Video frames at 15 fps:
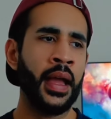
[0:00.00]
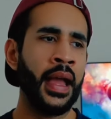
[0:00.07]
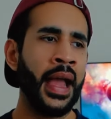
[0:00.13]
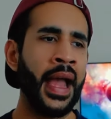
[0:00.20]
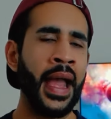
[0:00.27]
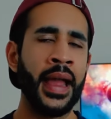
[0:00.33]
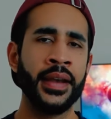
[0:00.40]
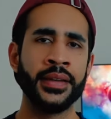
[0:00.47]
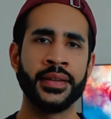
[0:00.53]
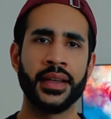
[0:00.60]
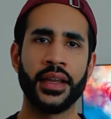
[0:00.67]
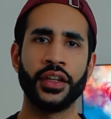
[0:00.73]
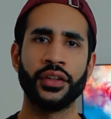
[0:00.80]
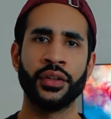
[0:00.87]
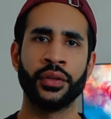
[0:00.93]
And
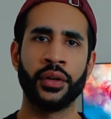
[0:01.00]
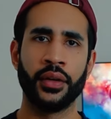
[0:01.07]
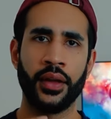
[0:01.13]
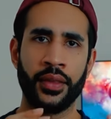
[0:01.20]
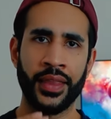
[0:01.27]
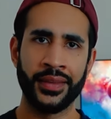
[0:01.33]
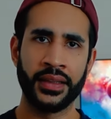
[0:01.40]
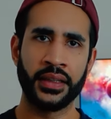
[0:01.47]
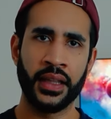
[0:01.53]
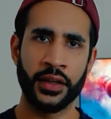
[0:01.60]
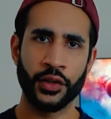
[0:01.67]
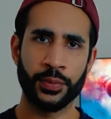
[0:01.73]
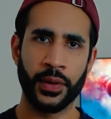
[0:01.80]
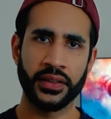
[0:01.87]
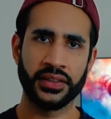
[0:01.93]
then the
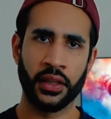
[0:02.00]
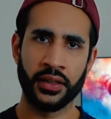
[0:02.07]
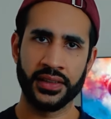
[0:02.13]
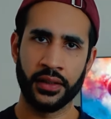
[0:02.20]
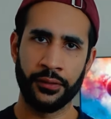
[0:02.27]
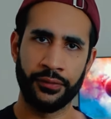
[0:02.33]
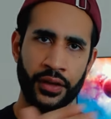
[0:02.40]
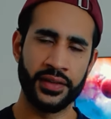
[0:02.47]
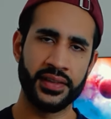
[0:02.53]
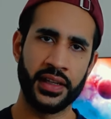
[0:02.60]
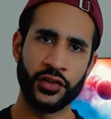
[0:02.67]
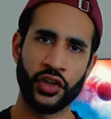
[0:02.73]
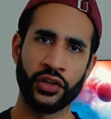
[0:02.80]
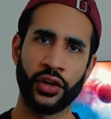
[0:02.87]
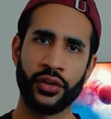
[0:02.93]
lunch break, so that's the first
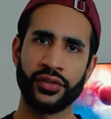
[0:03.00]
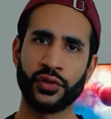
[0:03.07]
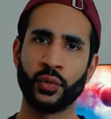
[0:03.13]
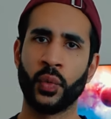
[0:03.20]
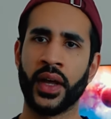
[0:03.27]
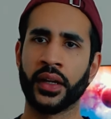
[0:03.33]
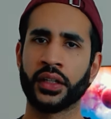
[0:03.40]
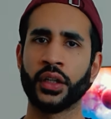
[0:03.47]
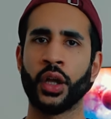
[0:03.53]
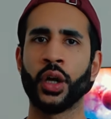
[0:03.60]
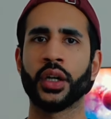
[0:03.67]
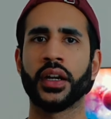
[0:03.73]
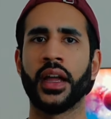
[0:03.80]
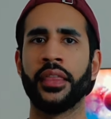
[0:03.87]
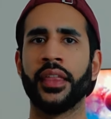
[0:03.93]
session goes to 1
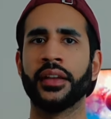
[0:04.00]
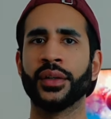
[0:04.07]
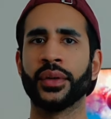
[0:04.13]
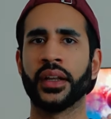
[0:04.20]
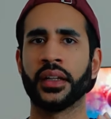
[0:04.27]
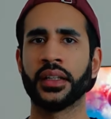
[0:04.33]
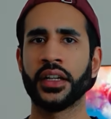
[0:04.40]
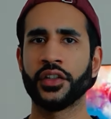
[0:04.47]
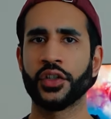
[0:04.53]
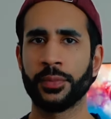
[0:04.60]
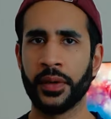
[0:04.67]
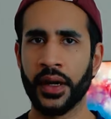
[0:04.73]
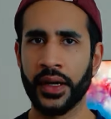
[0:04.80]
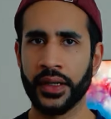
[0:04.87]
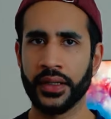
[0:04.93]
o'clock, and then you get a lunch
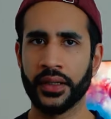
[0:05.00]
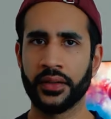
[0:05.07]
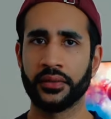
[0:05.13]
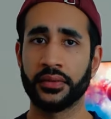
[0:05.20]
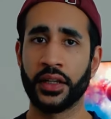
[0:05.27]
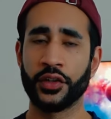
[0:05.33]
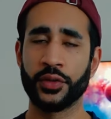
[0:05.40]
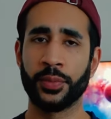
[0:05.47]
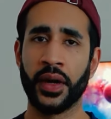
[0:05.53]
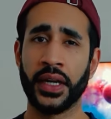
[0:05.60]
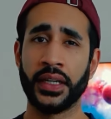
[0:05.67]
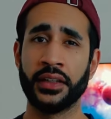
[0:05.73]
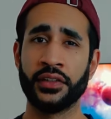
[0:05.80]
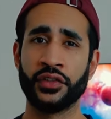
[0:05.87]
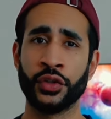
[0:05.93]
break. Lunch
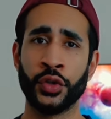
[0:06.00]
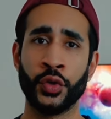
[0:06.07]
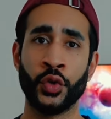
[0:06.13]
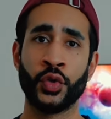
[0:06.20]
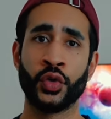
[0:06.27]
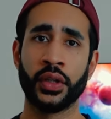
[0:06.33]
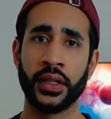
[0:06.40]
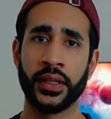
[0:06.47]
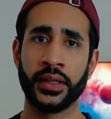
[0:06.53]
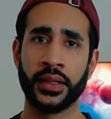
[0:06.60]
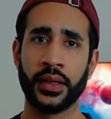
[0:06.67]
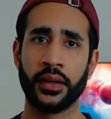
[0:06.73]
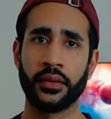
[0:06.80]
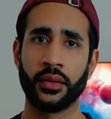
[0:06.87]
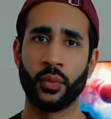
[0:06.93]
break is usually
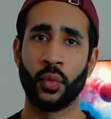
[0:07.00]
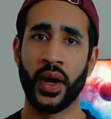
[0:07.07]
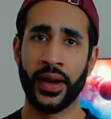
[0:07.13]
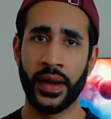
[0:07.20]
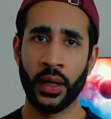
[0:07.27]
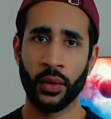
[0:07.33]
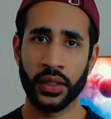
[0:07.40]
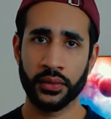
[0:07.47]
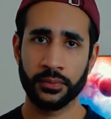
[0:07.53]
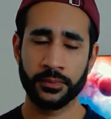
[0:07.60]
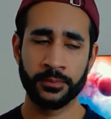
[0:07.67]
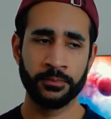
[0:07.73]
1 hour,